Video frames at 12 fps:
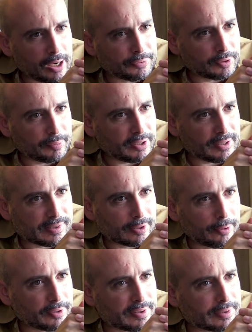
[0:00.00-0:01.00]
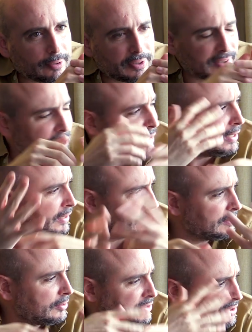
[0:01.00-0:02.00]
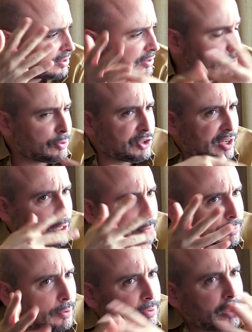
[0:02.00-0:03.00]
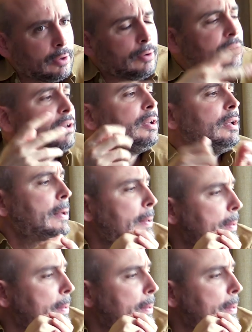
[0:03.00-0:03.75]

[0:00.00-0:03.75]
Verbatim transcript: after me, and so on and so on. So I don't know, just this whole chain of clothing,